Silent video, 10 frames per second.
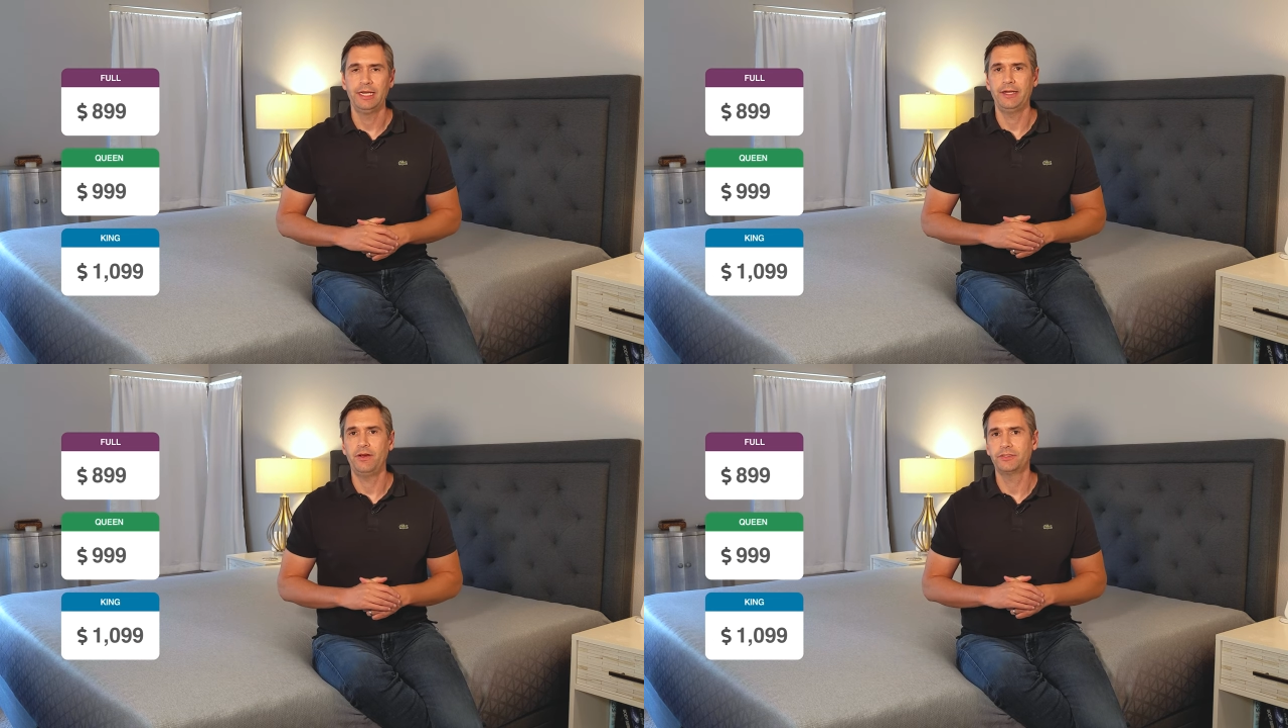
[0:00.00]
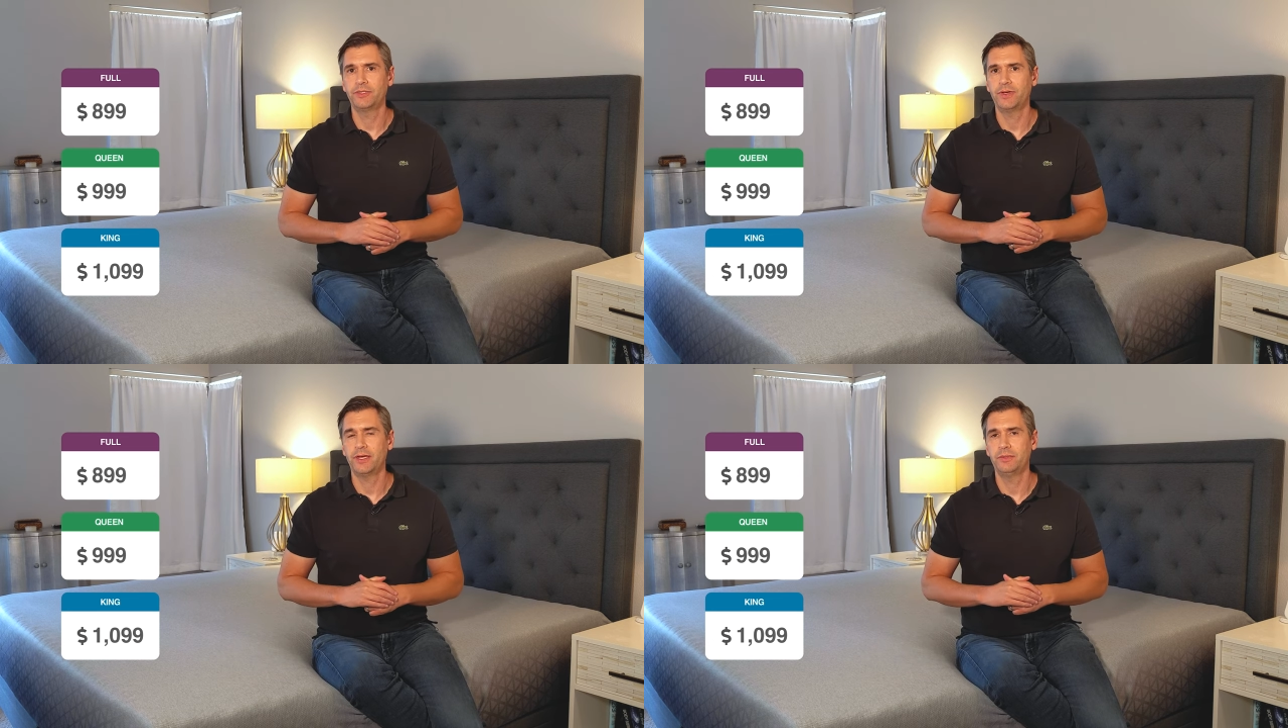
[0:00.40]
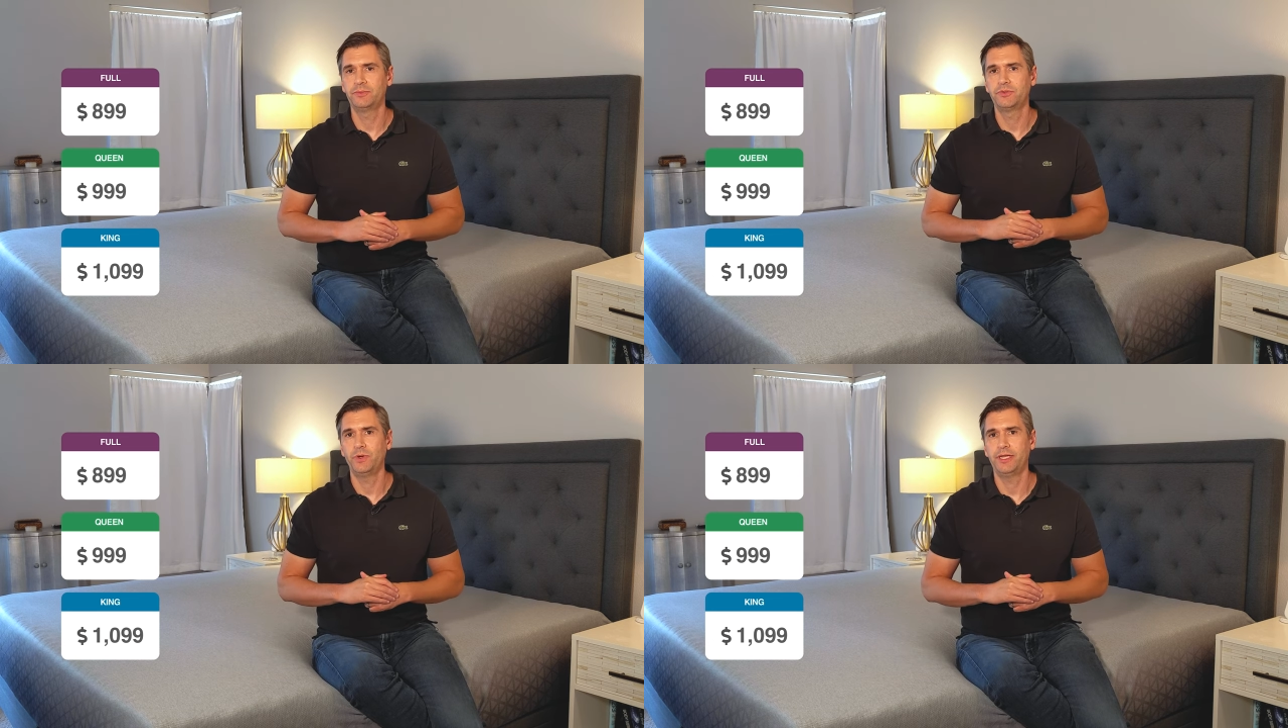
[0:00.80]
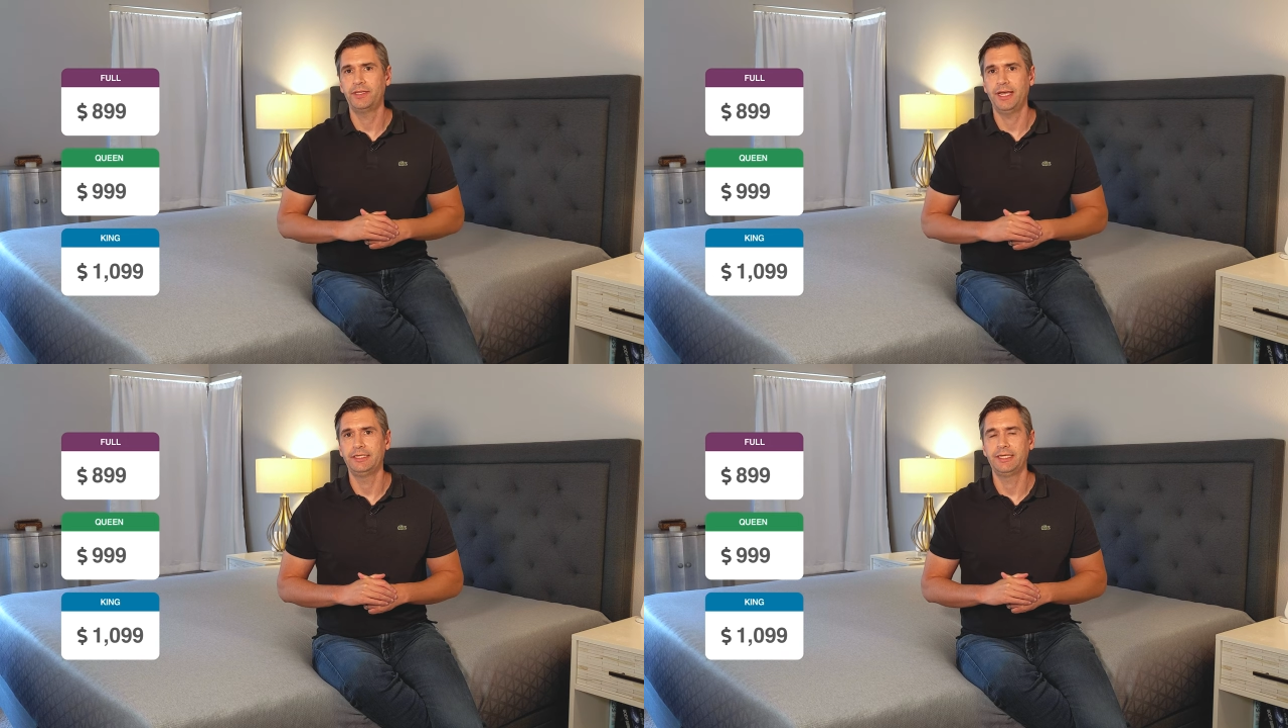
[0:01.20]
It also comes
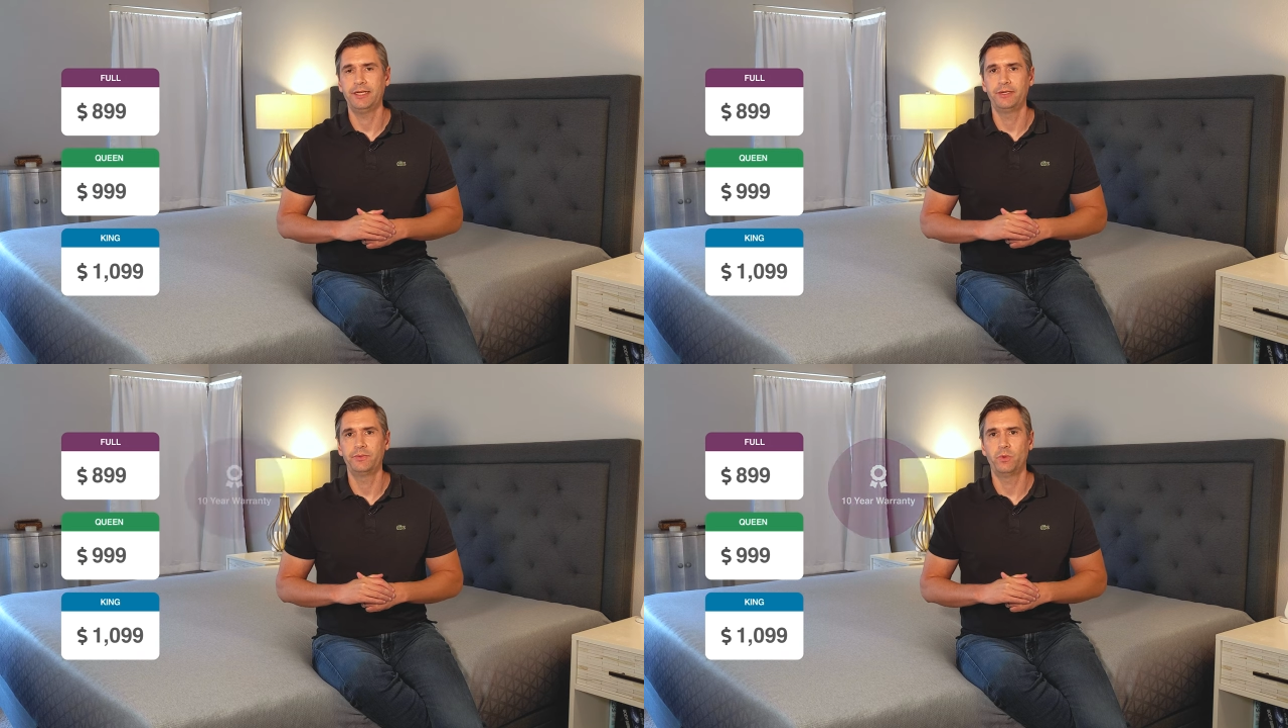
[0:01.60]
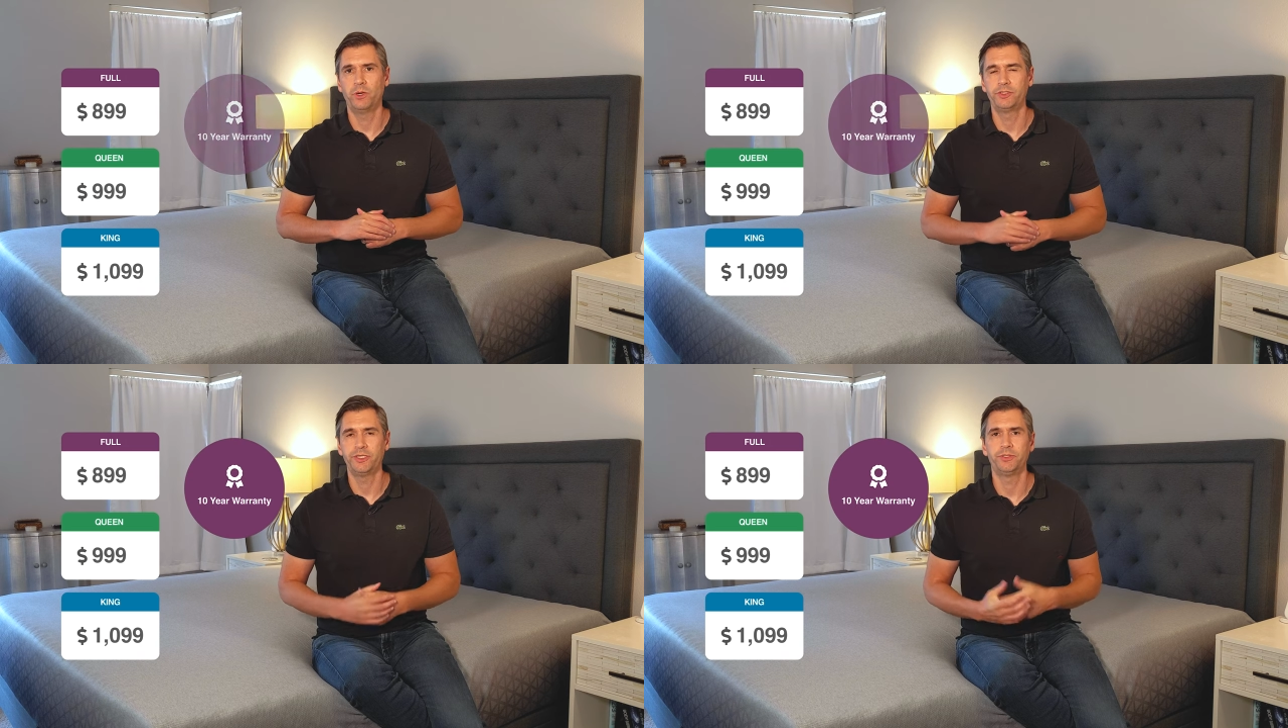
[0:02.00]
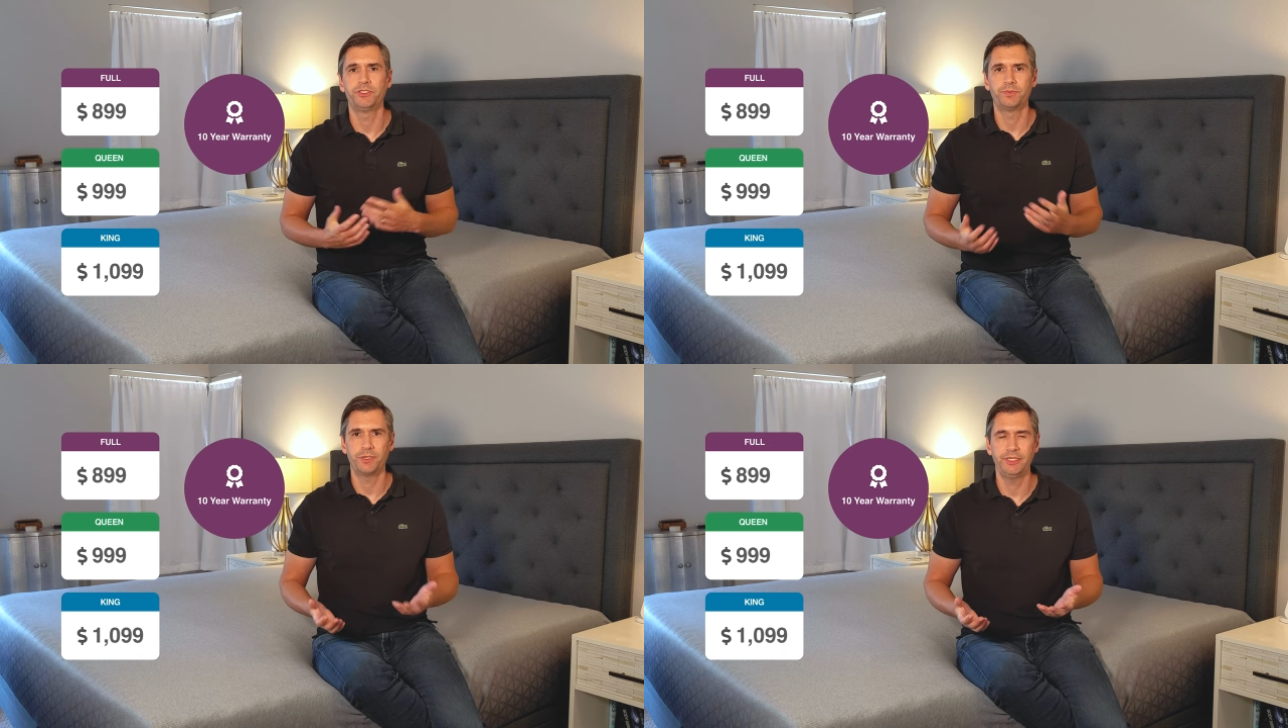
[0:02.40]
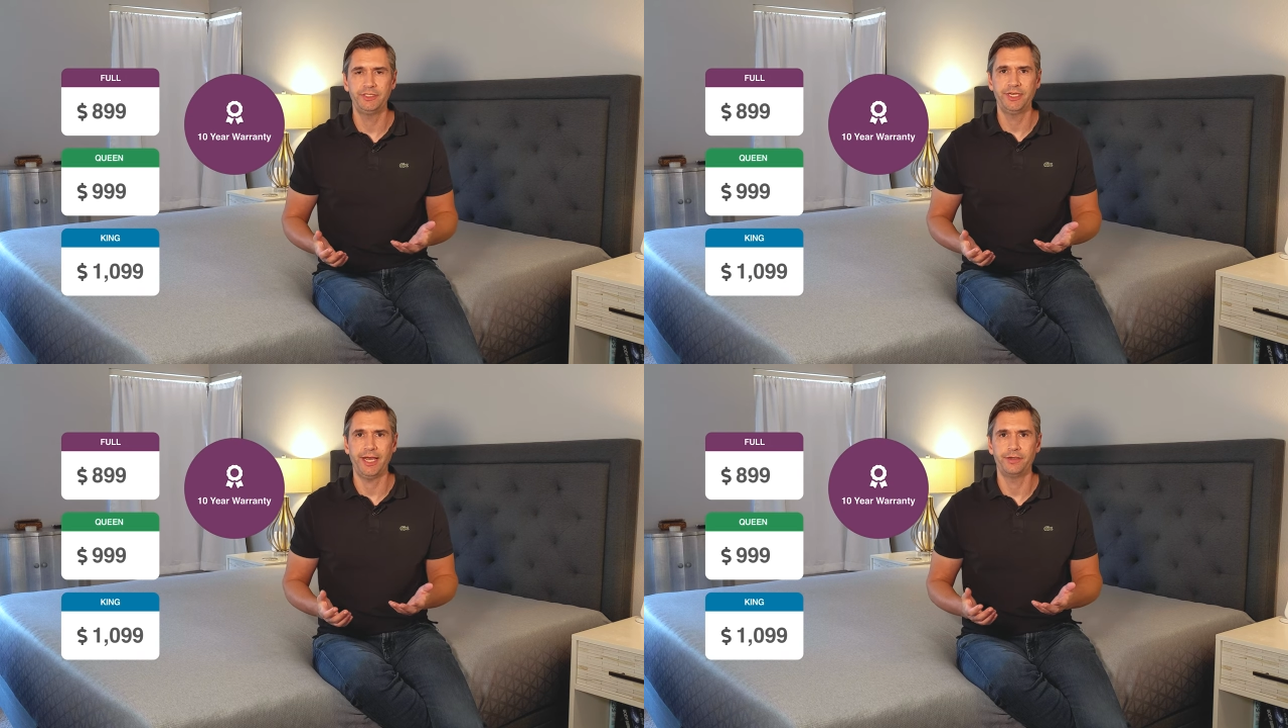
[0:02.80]
with a 10-year warranty, which is pretty
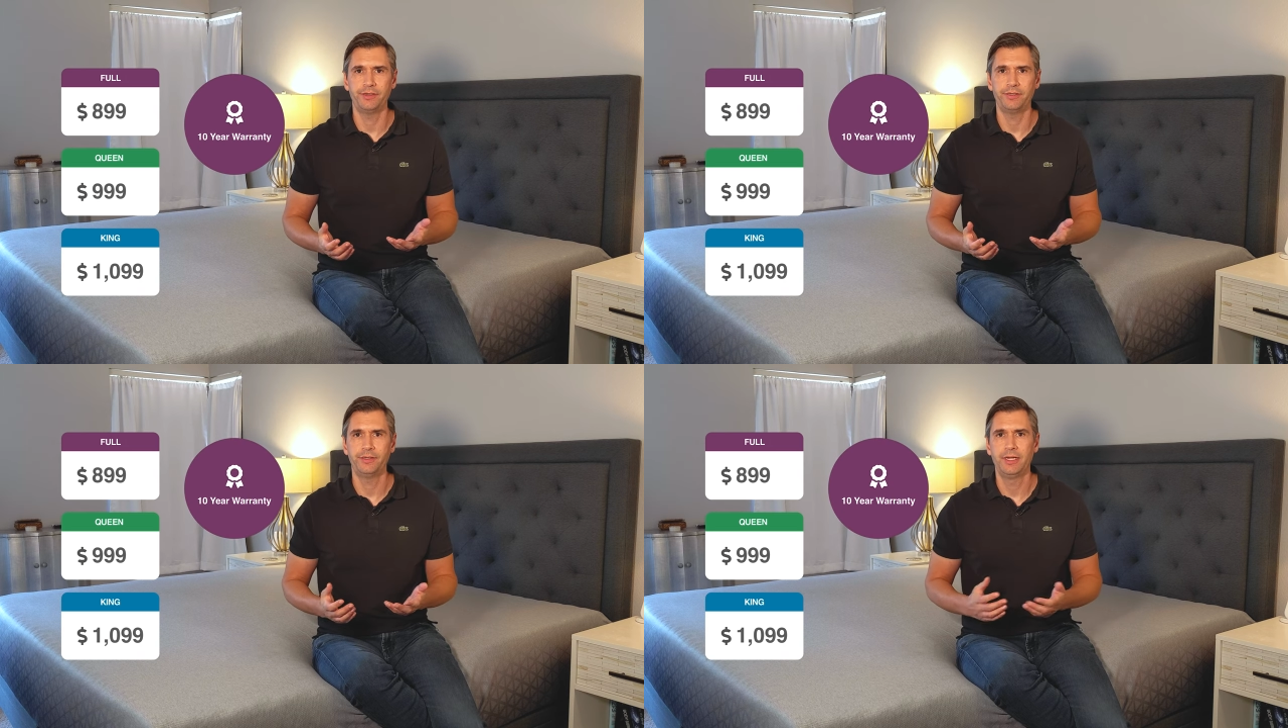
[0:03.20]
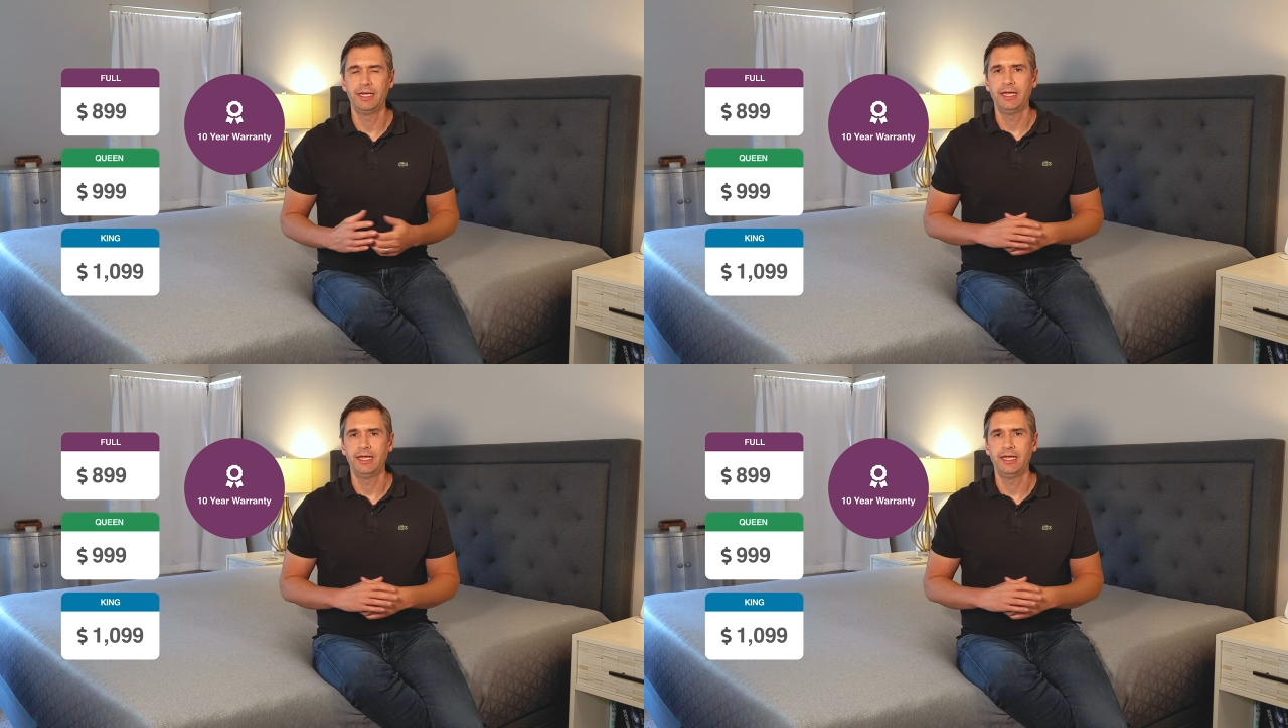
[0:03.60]
standard,